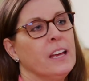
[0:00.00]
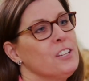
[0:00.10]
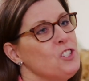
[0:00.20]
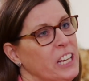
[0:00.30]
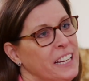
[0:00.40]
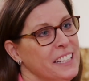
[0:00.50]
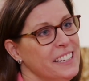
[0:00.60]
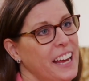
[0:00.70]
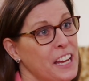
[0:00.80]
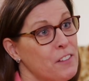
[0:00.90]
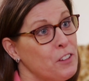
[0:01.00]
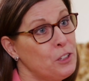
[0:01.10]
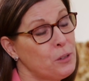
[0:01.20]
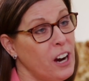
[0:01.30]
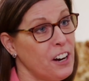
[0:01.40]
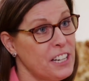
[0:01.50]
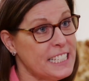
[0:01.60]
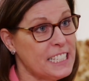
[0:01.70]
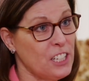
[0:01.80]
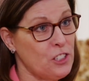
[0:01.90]
Shannon, I have a new card
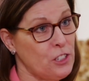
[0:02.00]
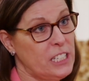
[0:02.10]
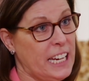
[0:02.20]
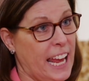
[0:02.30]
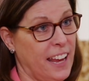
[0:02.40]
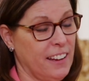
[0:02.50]
to teach you today.